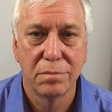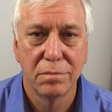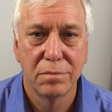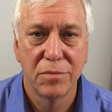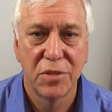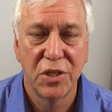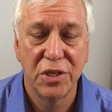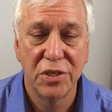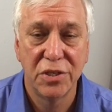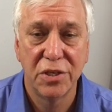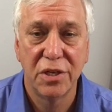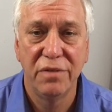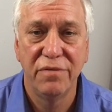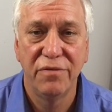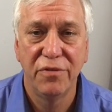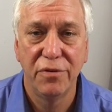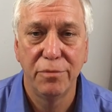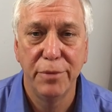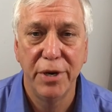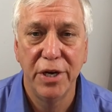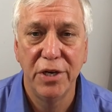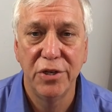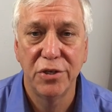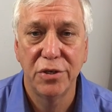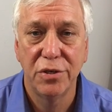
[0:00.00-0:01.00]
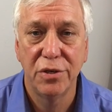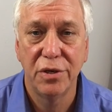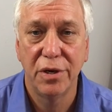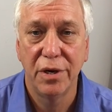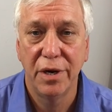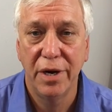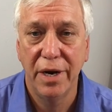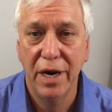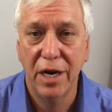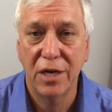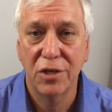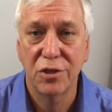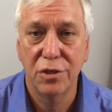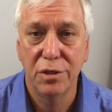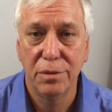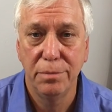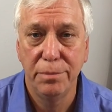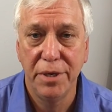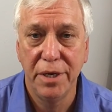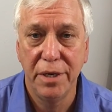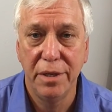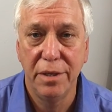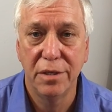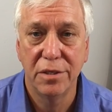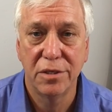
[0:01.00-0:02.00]
This information could actually
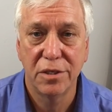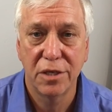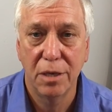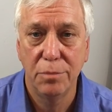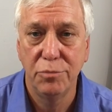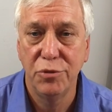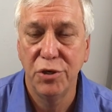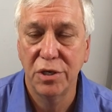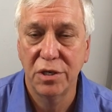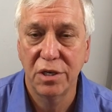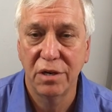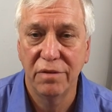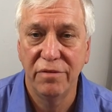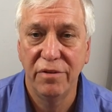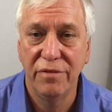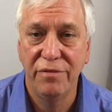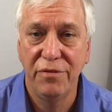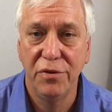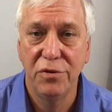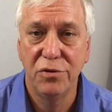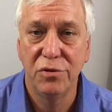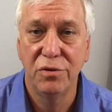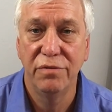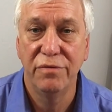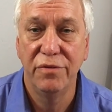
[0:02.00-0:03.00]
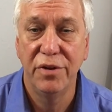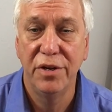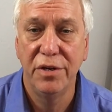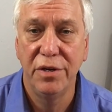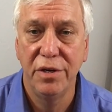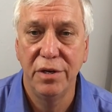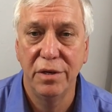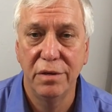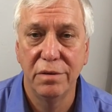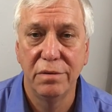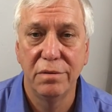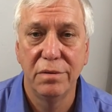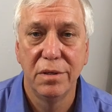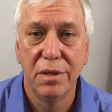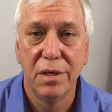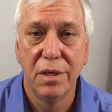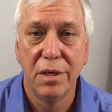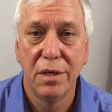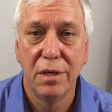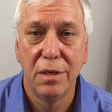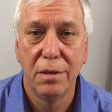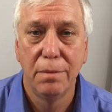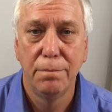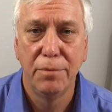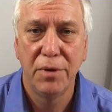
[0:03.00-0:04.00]
be the subject of a future video,
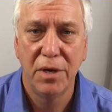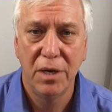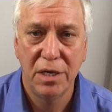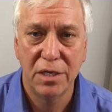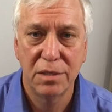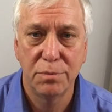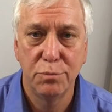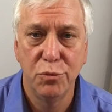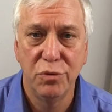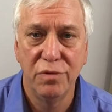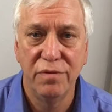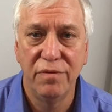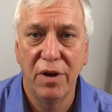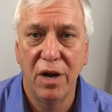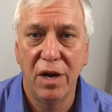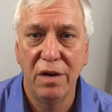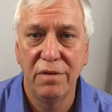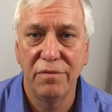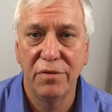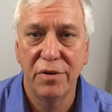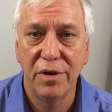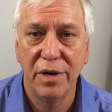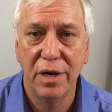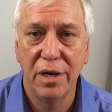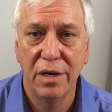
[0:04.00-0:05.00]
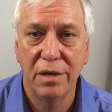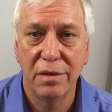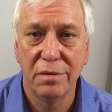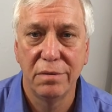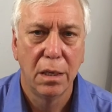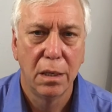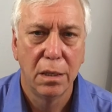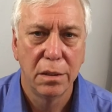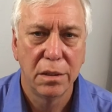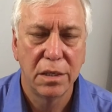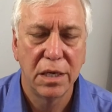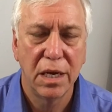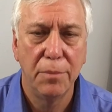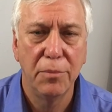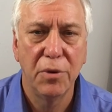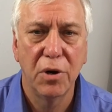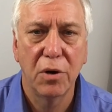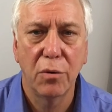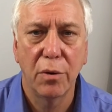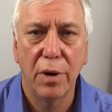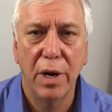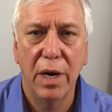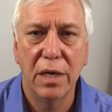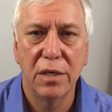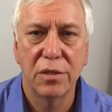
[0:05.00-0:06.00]
but let's move on for now.
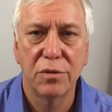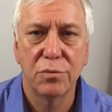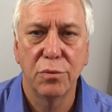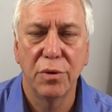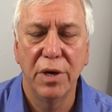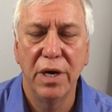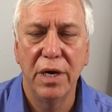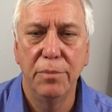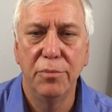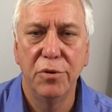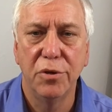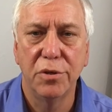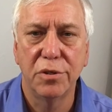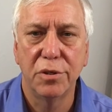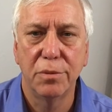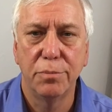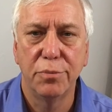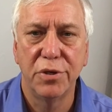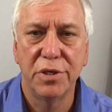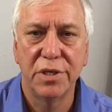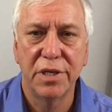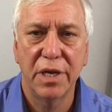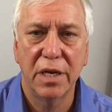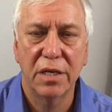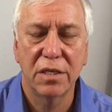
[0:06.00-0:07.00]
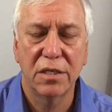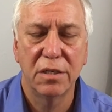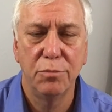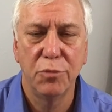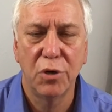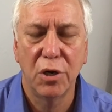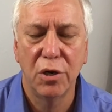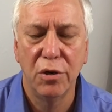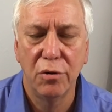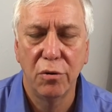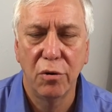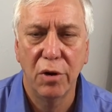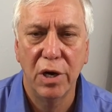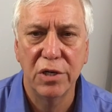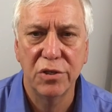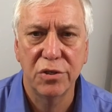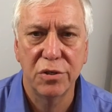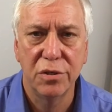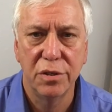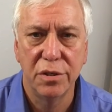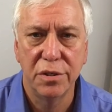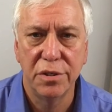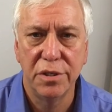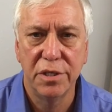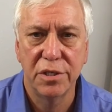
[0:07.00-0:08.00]
Democrats were able to protect some
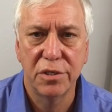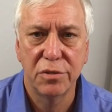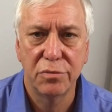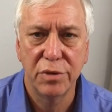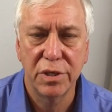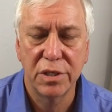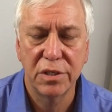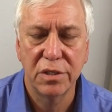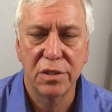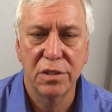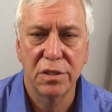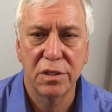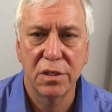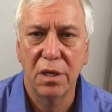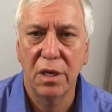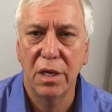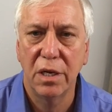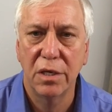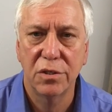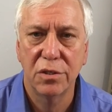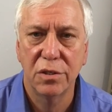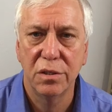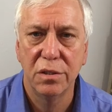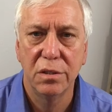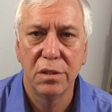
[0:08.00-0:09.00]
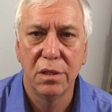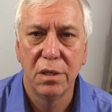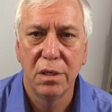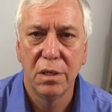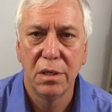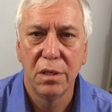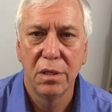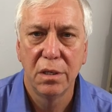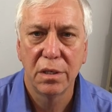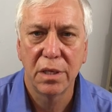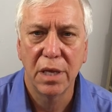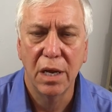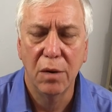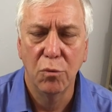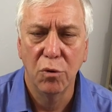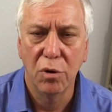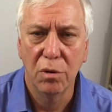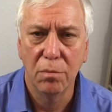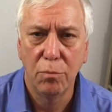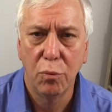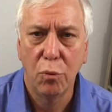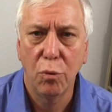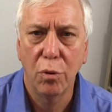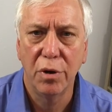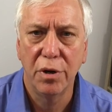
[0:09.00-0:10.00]
congressional districts this election that were
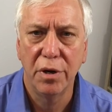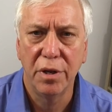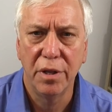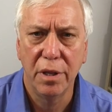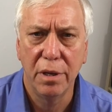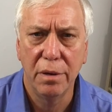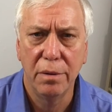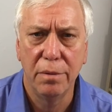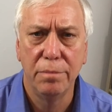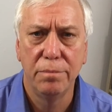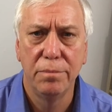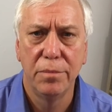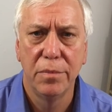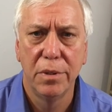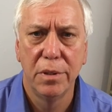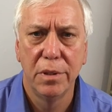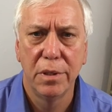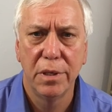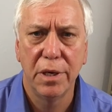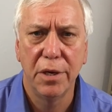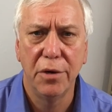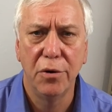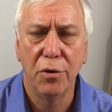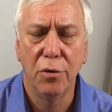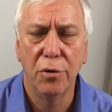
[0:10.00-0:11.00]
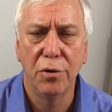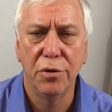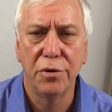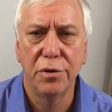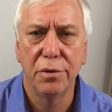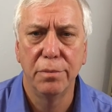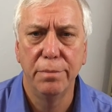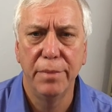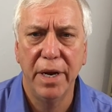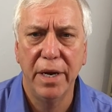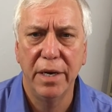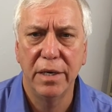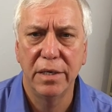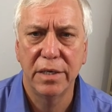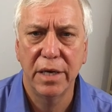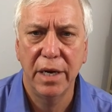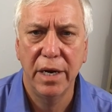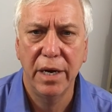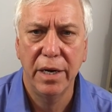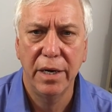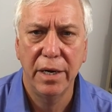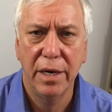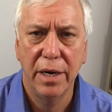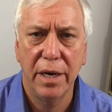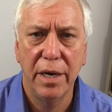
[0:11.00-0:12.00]
important though in order to
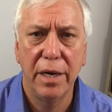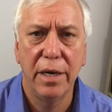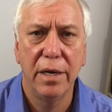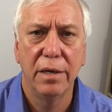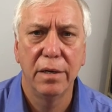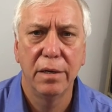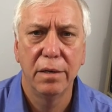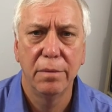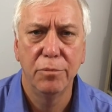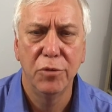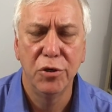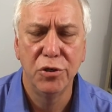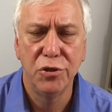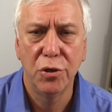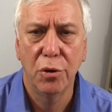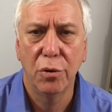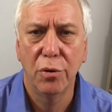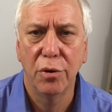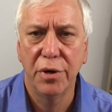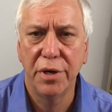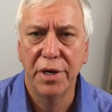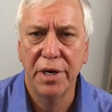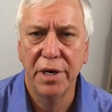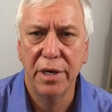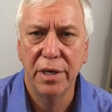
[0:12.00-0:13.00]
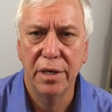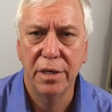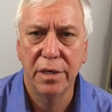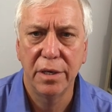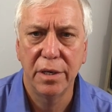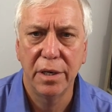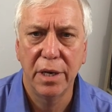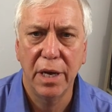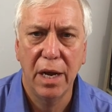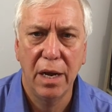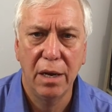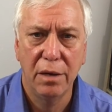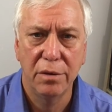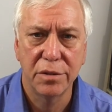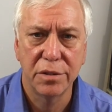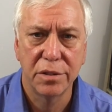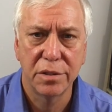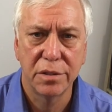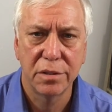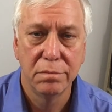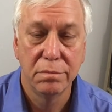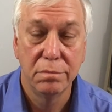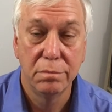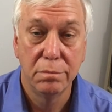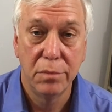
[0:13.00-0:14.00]
maintain a majority in the House.
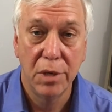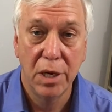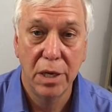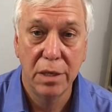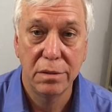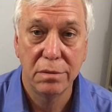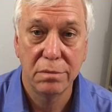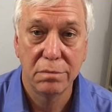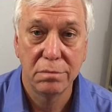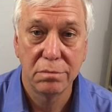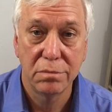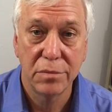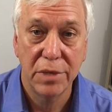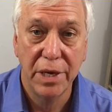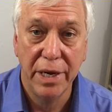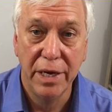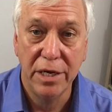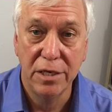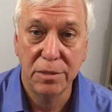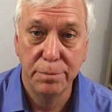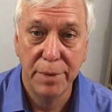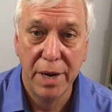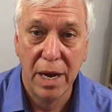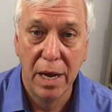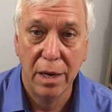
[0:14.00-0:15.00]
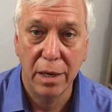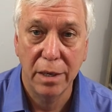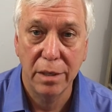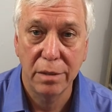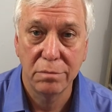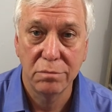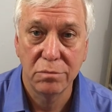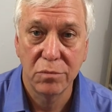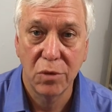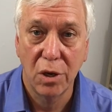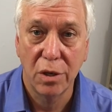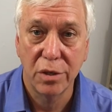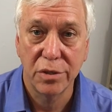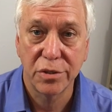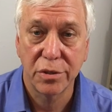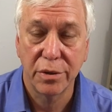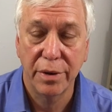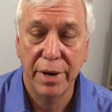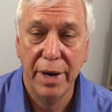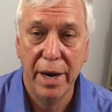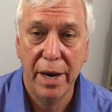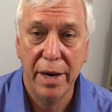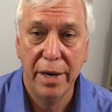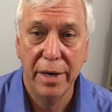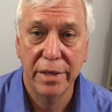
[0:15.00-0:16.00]
But each ballot also
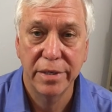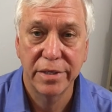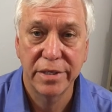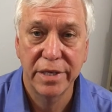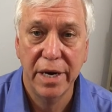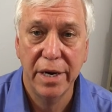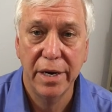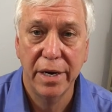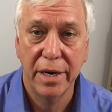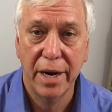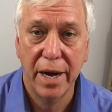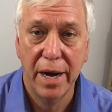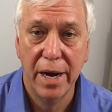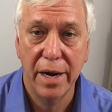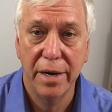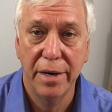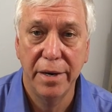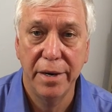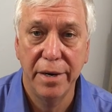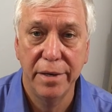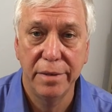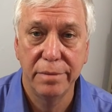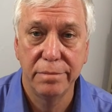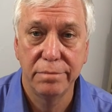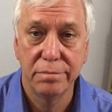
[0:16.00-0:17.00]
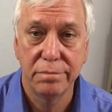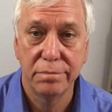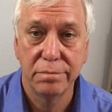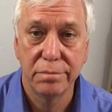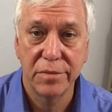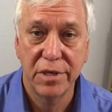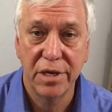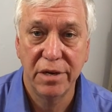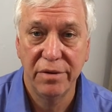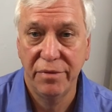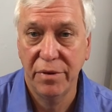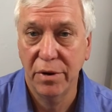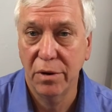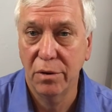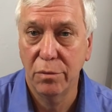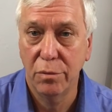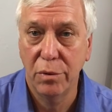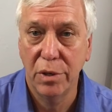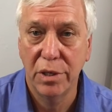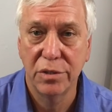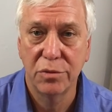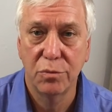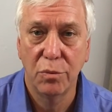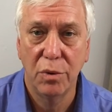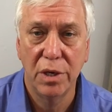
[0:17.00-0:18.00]
had a Senate candidate, if there
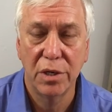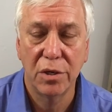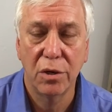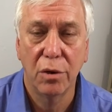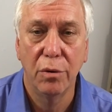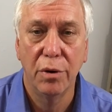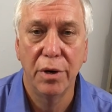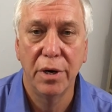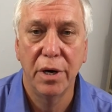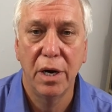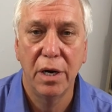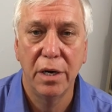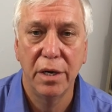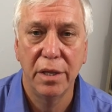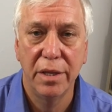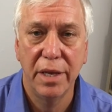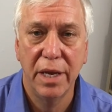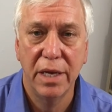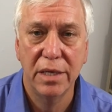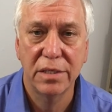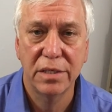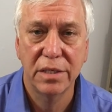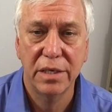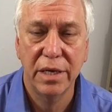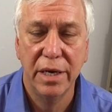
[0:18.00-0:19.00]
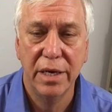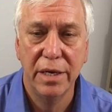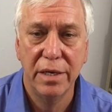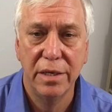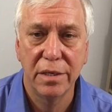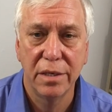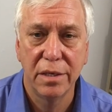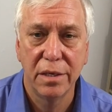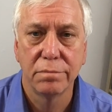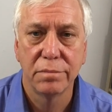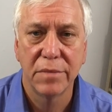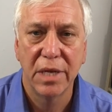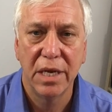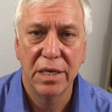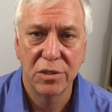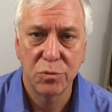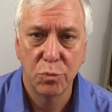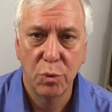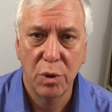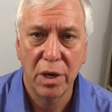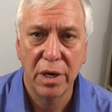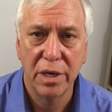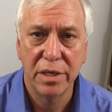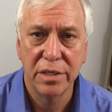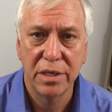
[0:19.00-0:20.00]
was one going on in that state, as
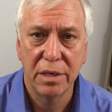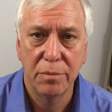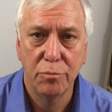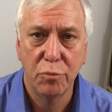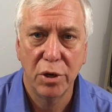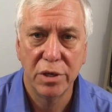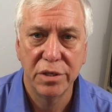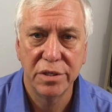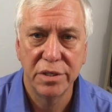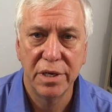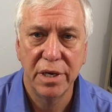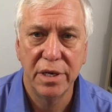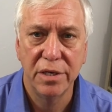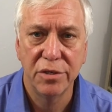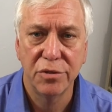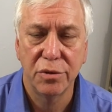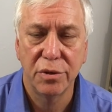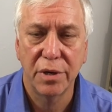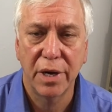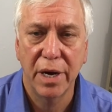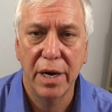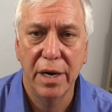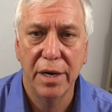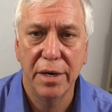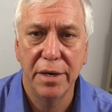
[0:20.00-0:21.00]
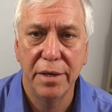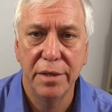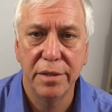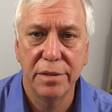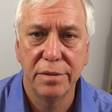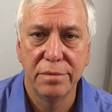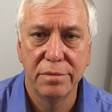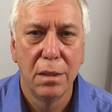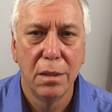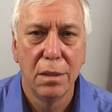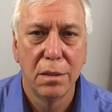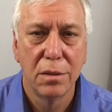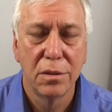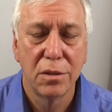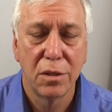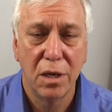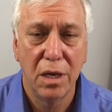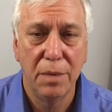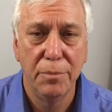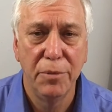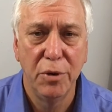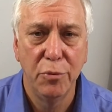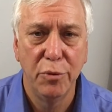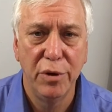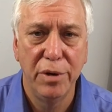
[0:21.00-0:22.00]
well as a presidential candidate. So let
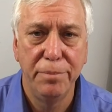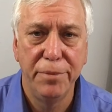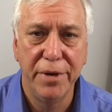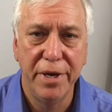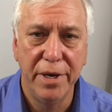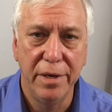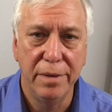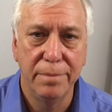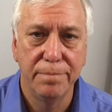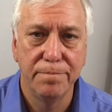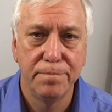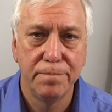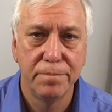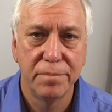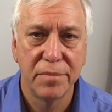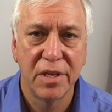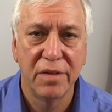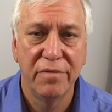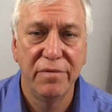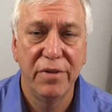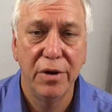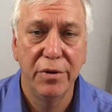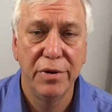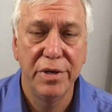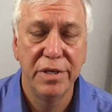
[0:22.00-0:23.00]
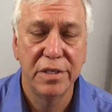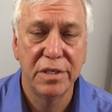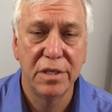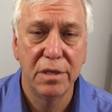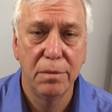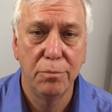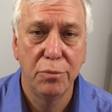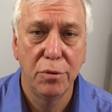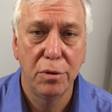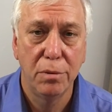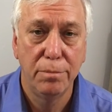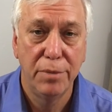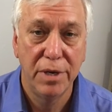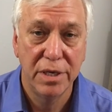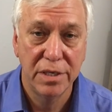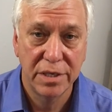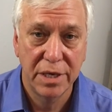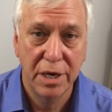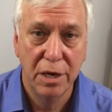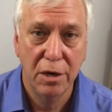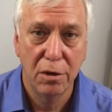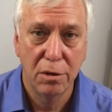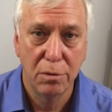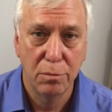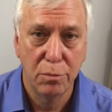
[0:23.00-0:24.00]
me repeat the very simple but
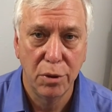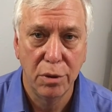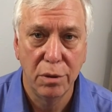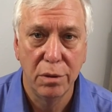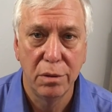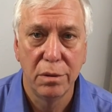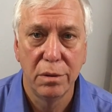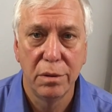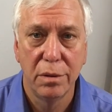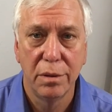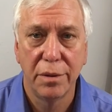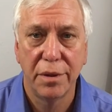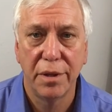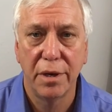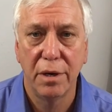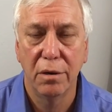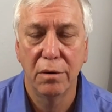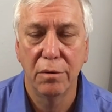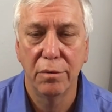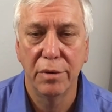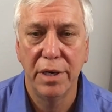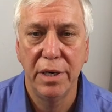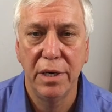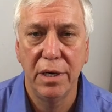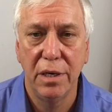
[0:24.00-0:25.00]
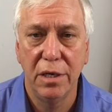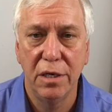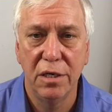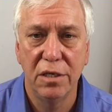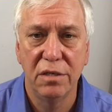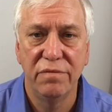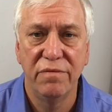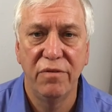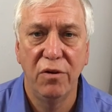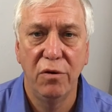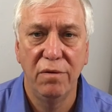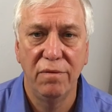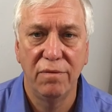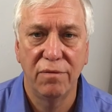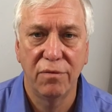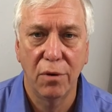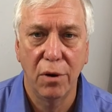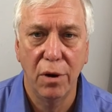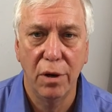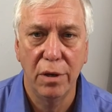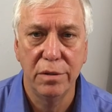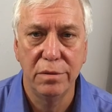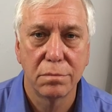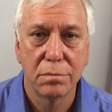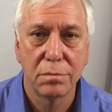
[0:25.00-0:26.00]
terrible theory is vote
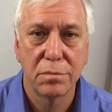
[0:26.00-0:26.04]
fraud.